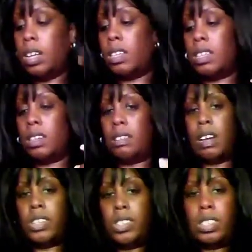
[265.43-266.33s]
So
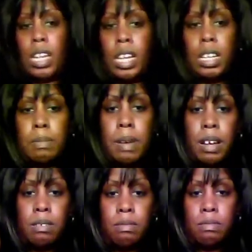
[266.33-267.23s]
I just take
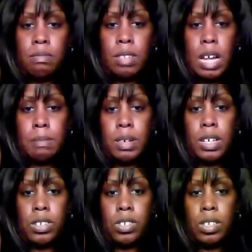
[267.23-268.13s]
about that
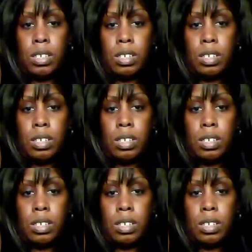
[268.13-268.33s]
much.